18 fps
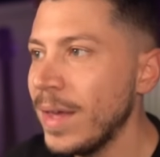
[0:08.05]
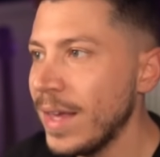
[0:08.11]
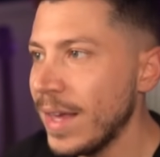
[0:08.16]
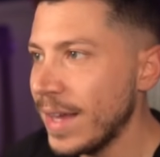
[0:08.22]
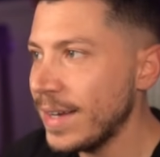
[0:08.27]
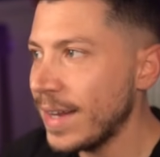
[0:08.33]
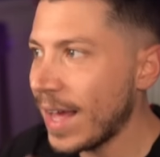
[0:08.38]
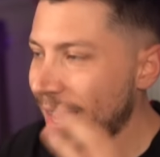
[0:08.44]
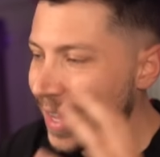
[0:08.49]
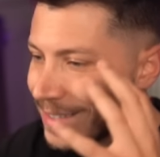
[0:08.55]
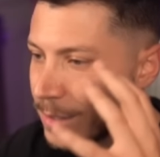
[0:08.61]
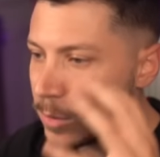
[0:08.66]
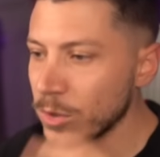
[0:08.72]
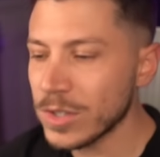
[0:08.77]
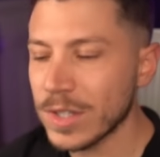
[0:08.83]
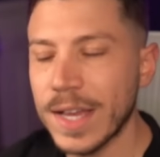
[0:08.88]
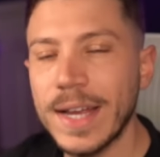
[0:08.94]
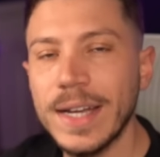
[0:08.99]
And as I
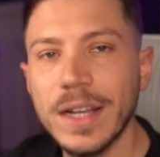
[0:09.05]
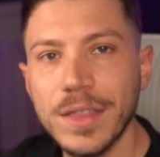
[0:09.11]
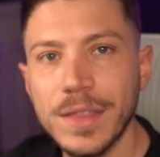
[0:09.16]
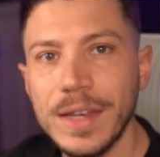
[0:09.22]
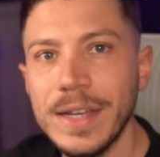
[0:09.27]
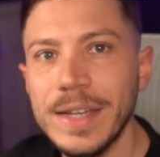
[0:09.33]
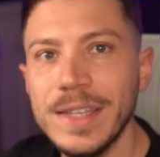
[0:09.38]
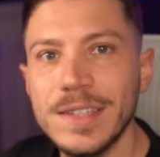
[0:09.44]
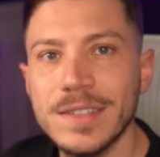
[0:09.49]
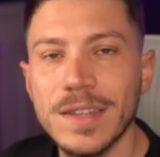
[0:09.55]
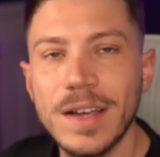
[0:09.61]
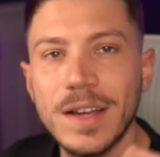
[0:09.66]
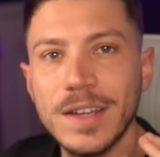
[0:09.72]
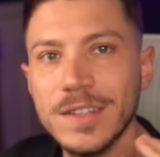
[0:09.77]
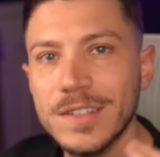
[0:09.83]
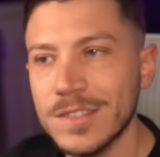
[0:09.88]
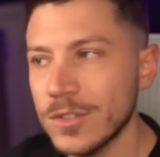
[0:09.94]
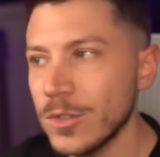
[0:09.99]
was scanning the list, I
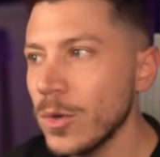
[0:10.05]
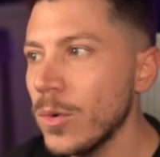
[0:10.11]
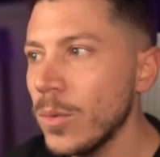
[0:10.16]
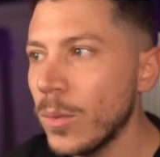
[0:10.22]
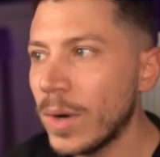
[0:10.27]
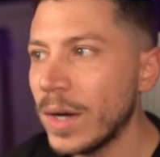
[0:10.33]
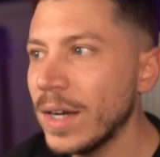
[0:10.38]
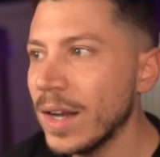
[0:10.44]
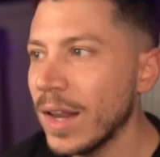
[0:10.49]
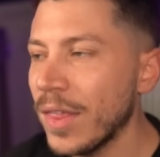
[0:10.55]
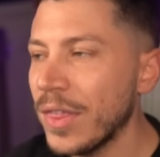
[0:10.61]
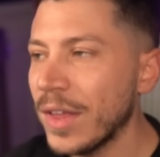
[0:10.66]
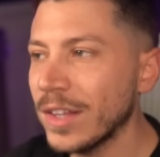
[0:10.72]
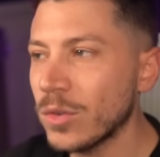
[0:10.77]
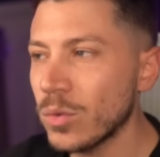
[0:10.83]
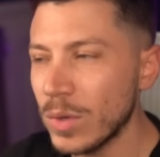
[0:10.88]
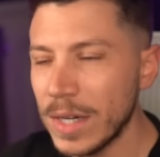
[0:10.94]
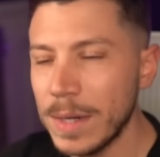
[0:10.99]
saw one
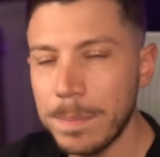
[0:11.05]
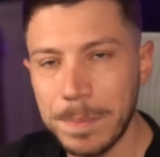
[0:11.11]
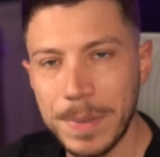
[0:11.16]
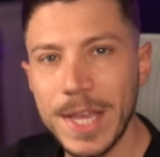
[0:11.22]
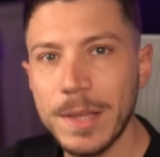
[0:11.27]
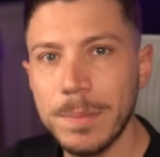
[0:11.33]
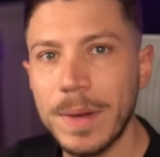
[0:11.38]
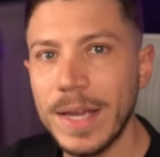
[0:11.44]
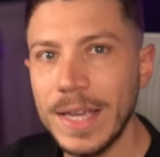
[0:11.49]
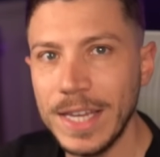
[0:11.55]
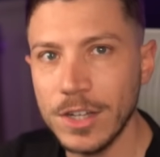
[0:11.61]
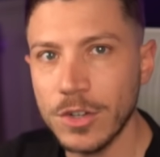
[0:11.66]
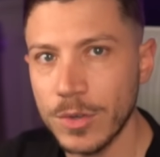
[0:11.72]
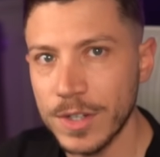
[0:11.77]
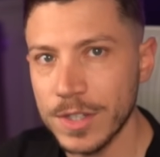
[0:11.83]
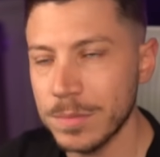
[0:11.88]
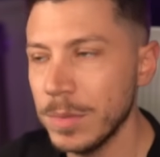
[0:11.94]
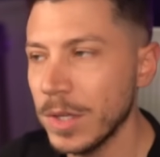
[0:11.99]
that really piqued my
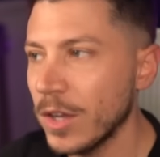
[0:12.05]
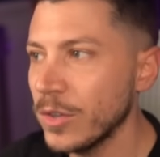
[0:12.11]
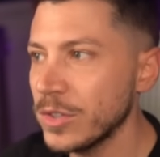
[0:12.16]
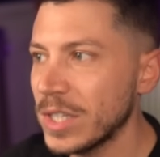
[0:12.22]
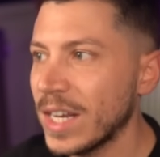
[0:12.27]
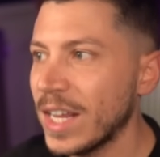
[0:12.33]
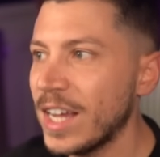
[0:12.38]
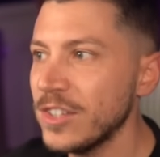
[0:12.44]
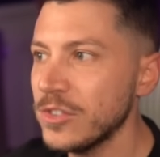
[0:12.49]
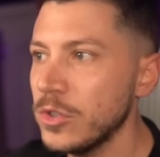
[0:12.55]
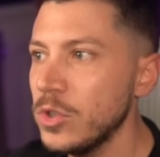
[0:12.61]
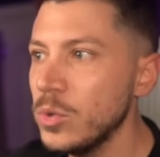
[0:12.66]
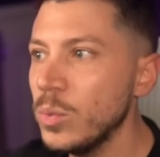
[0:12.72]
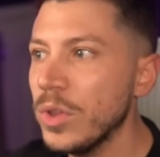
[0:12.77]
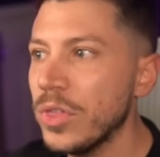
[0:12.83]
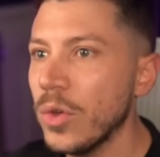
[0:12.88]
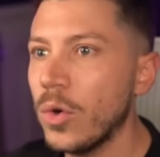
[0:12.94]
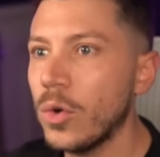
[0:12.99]
interest because it has to do
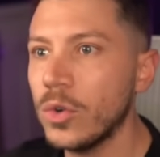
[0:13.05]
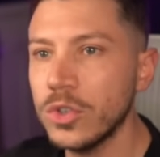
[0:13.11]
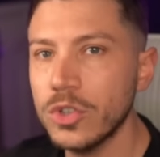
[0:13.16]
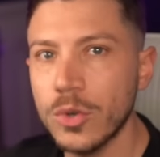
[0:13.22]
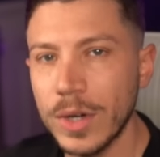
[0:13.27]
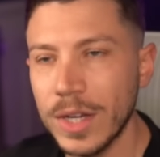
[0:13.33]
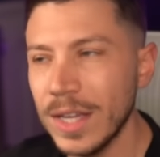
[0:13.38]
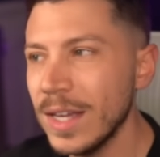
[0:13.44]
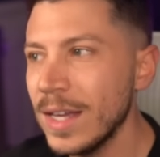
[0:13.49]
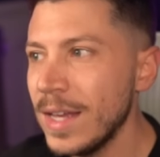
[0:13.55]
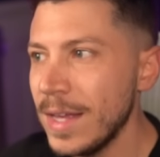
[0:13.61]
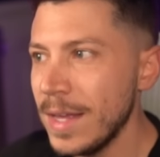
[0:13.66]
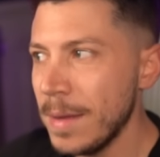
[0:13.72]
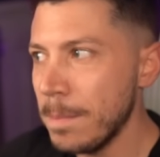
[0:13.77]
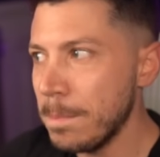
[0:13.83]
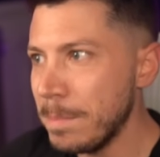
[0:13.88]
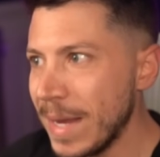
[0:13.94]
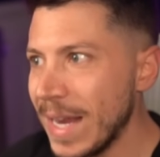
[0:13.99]
with ordering,
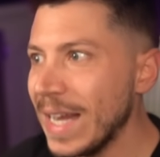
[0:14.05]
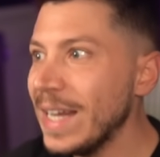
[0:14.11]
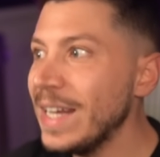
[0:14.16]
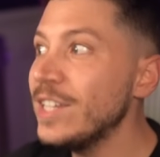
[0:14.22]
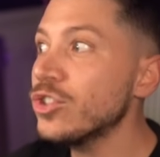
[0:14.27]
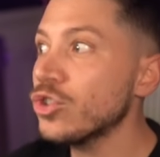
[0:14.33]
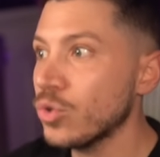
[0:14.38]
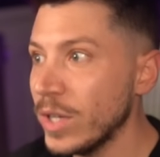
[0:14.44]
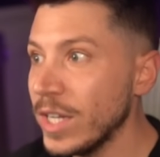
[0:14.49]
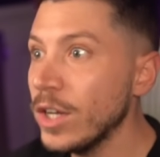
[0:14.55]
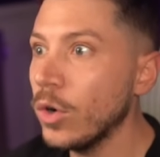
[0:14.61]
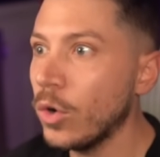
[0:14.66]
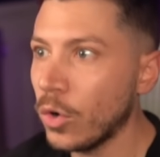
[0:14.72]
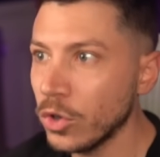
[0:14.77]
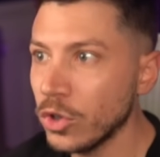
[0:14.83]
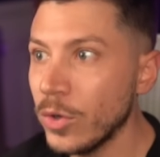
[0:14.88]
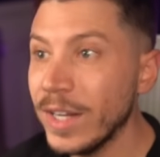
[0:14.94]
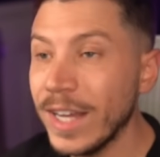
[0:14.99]
mainly string
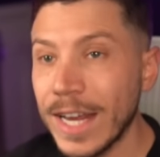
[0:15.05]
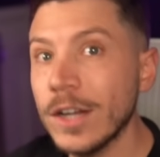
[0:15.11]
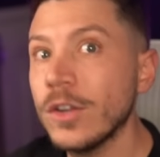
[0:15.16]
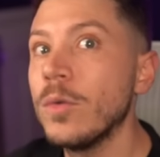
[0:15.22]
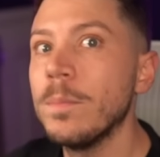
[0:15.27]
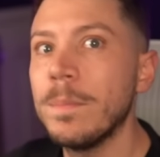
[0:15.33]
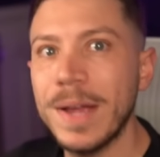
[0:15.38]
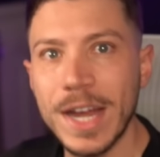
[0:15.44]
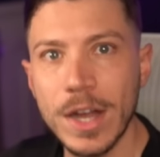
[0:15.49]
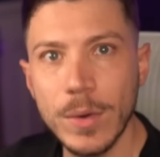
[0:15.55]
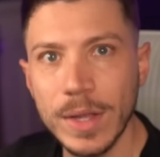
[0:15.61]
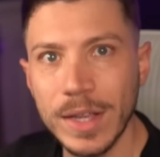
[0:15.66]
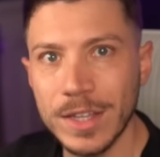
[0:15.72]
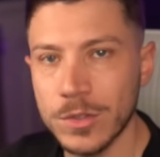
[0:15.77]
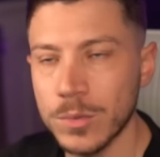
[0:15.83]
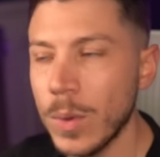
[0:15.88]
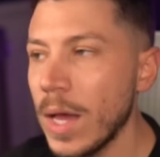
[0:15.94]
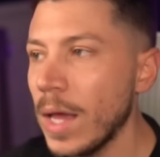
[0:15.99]
ordering and comparing
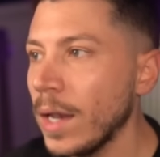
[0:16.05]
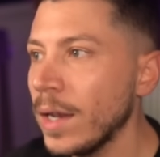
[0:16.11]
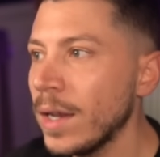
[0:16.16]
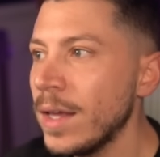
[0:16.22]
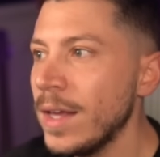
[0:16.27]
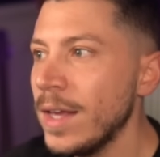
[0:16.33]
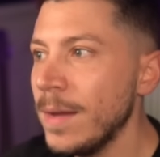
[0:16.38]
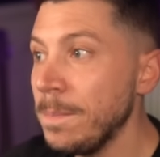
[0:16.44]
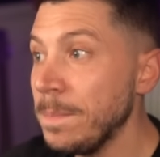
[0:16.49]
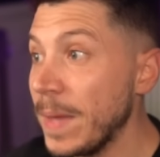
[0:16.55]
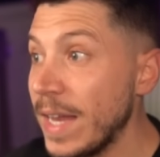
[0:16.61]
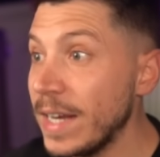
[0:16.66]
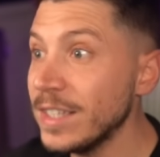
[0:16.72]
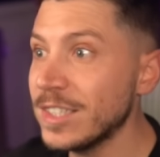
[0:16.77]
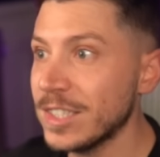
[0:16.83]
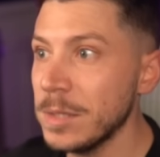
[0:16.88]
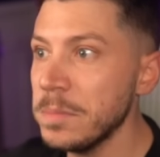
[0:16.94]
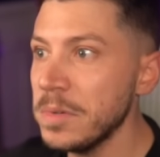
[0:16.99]
as well, and
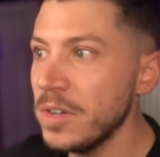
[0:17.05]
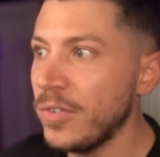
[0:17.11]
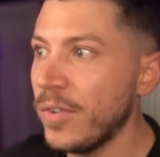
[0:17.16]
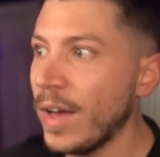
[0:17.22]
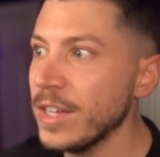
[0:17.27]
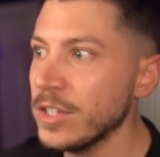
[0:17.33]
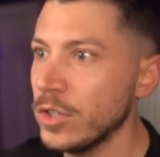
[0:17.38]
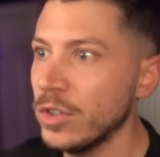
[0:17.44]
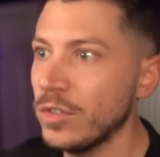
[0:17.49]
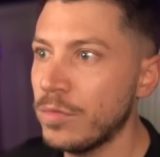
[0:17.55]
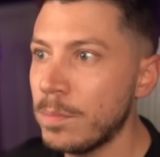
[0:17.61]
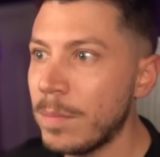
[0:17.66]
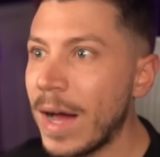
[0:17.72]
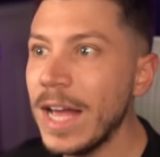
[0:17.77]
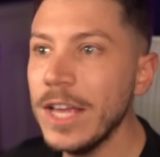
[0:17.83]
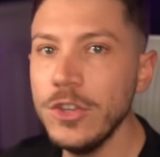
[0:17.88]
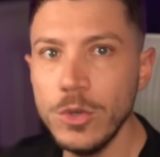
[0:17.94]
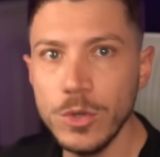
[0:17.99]
it simplifies a lot of
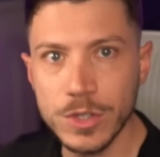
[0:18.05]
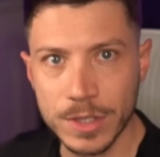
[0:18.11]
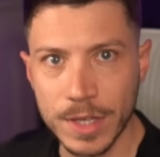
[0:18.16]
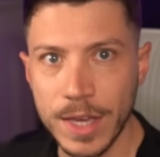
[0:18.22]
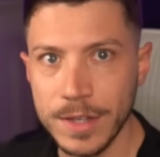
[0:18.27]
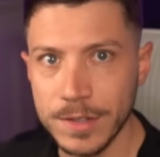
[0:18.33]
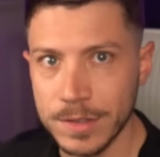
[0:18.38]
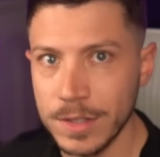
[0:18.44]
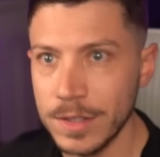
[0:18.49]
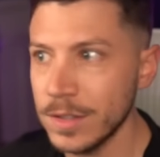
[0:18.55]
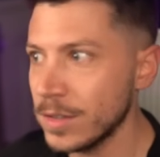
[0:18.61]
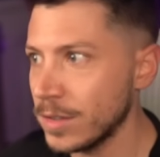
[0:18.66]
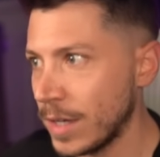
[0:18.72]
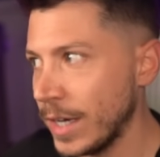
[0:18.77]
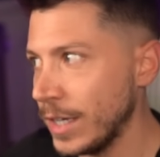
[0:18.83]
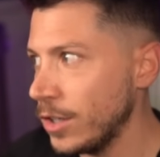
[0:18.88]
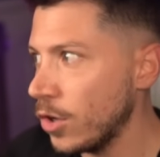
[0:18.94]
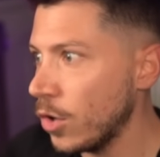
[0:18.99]
my use cases,
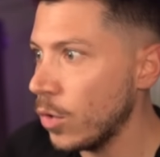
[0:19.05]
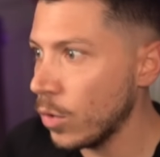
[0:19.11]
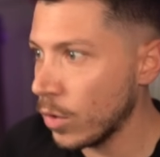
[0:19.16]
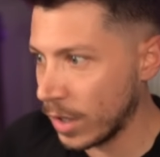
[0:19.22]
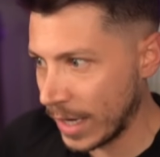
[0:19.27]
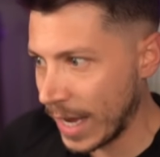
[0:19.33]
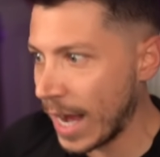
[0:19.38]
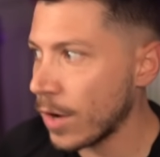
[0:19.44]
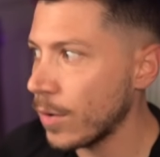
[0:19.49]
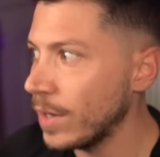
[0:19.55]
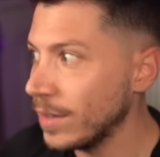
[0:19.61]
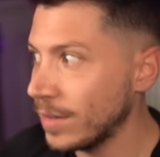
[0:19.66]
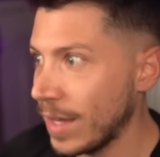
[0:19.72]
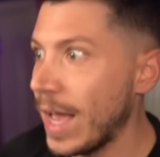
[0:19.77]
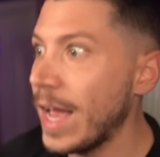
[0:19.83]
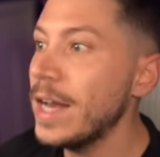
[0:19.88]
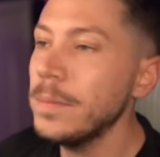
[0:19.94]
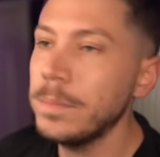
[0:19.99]
I know current
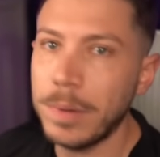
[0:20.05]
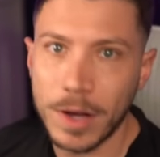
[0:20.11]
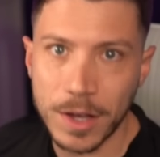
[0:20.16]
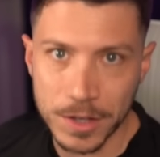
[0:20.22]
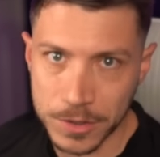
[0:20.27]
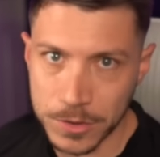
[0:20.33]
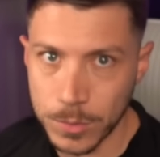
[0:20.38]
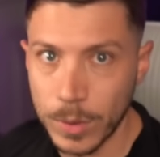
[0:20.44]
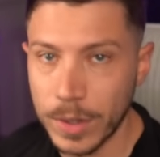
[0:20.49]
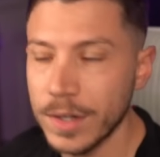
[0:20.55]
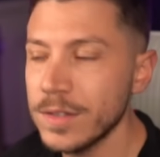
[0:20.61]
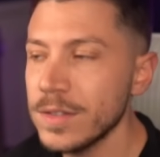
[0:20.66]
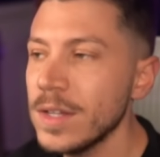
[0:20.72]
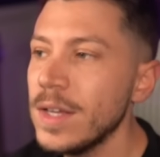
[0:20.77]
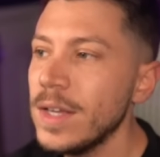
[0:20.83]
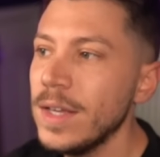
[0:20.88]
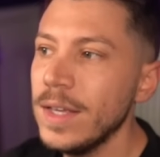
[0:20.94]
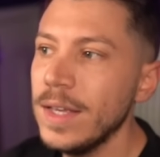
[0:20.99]
and past ones,
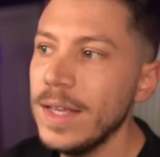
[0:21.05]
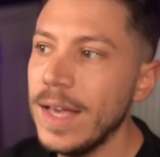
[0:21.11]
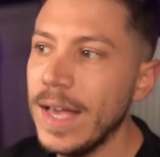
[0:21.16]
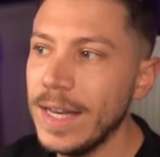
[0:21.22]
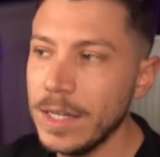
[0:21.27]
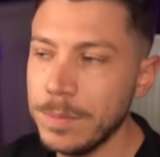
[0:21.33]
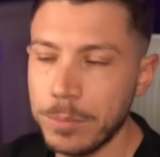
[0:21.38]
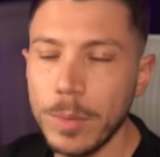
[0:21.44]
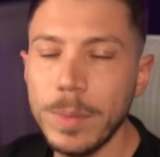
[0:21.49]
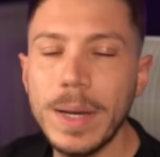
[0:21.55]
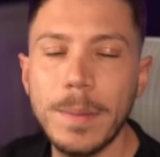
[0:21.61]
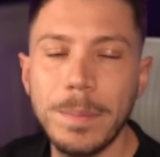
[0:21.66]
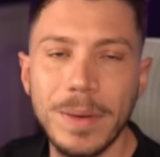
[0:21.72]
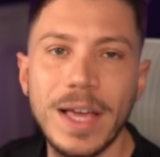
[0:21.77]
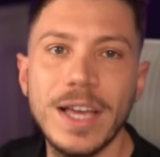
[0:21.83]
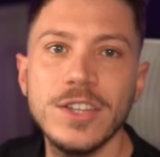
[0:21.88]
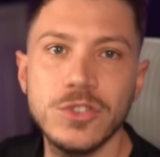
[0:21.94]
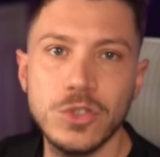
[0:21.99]
and it probably
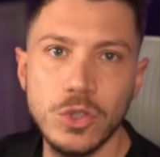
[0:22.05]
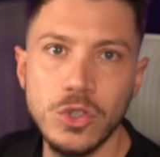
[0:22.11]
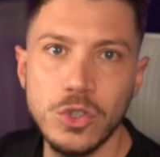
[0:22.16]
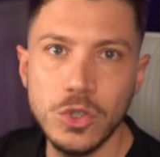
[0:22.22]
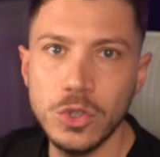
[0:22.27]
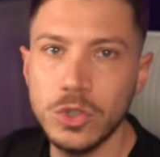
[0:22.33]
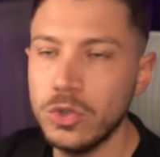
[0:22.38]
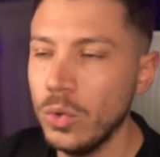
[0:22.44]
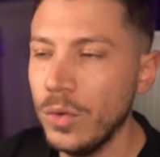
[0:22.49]
applies to you too.